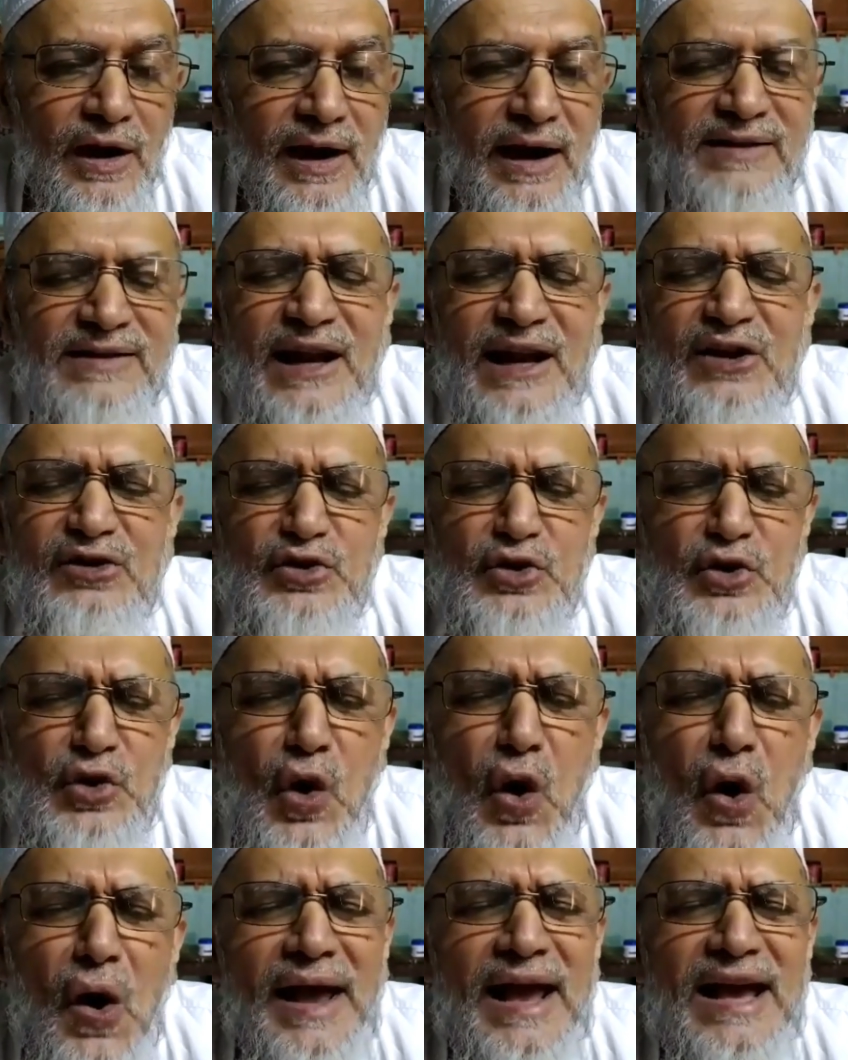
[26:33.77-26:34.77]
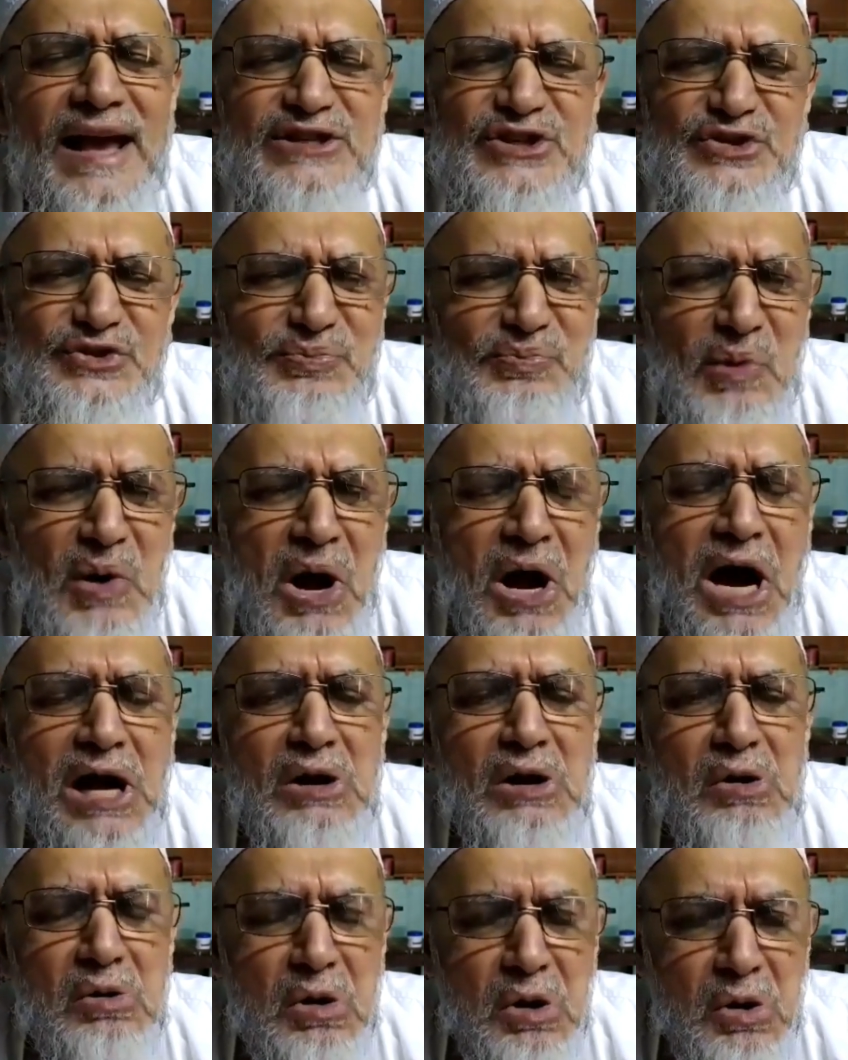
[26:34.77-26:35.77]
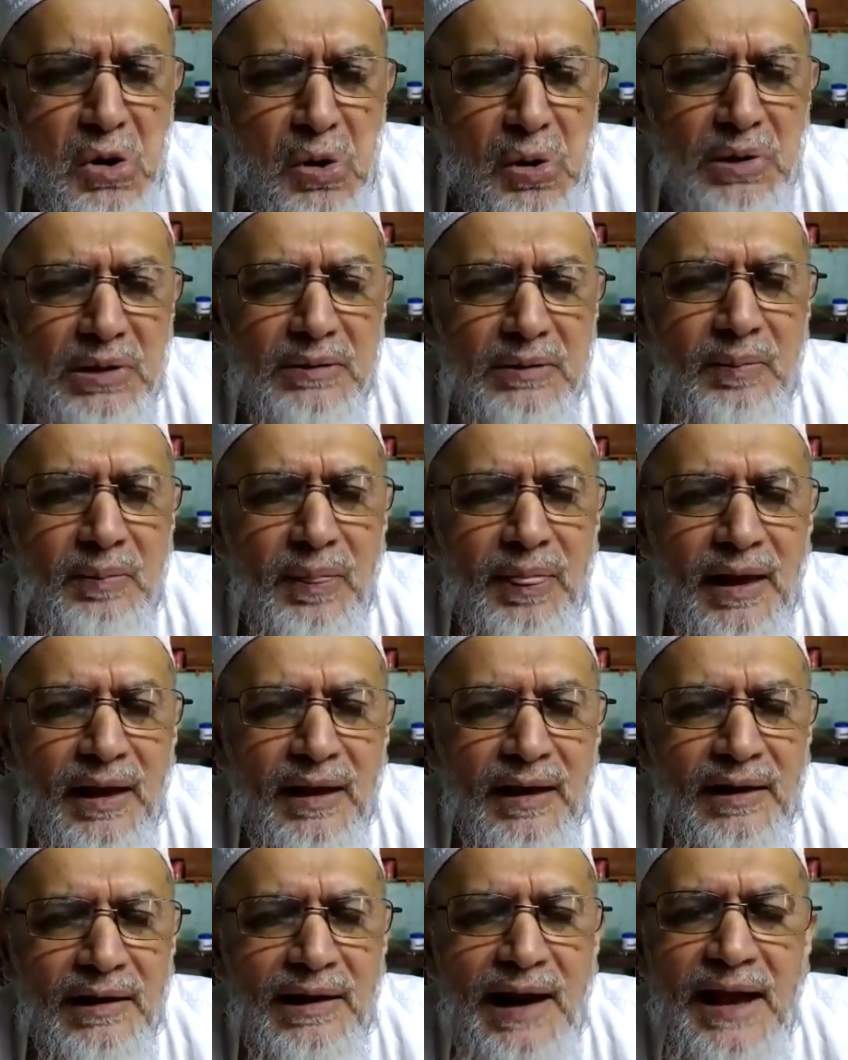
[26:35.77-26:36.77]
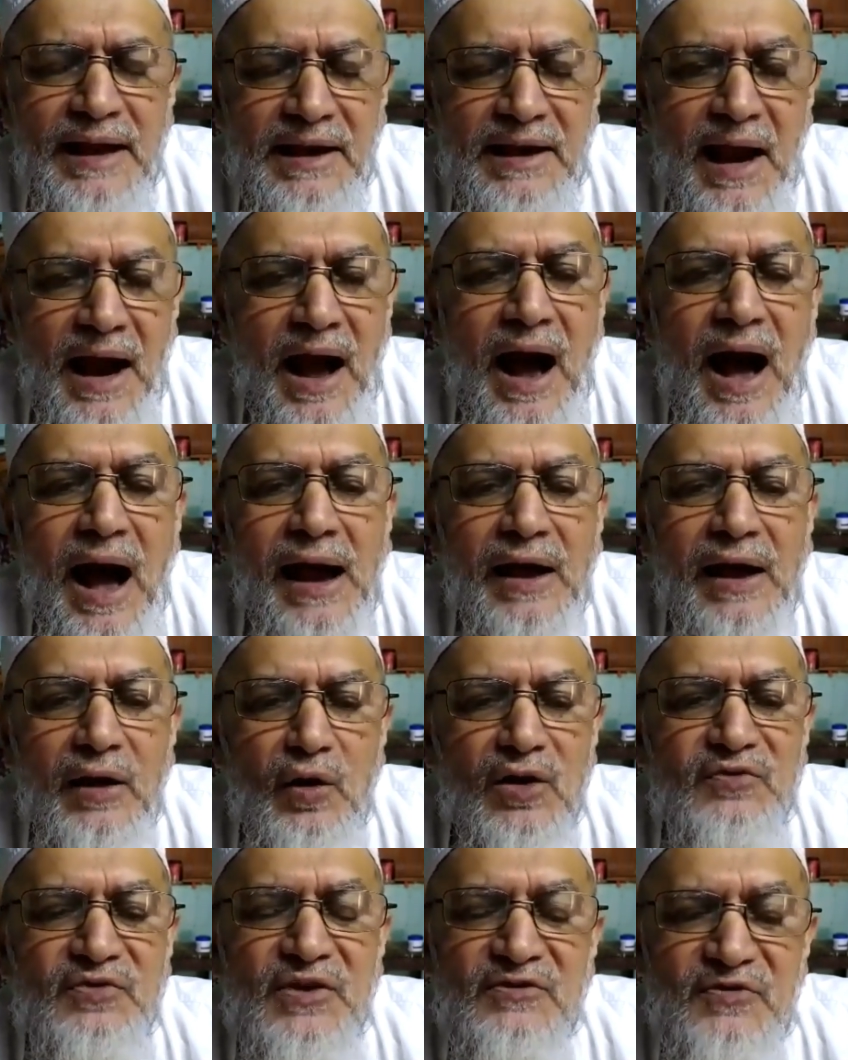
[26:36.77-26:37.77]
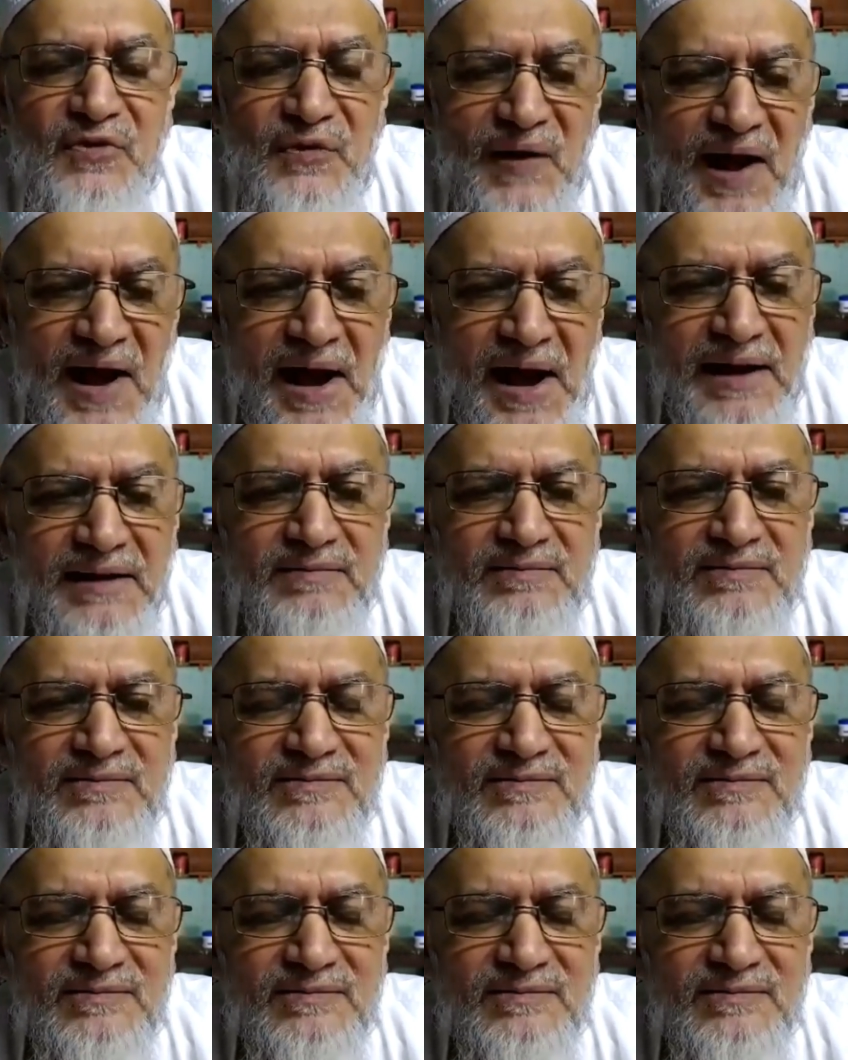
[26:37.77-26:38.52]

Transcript: and there is no a small hole like an eye of a fly.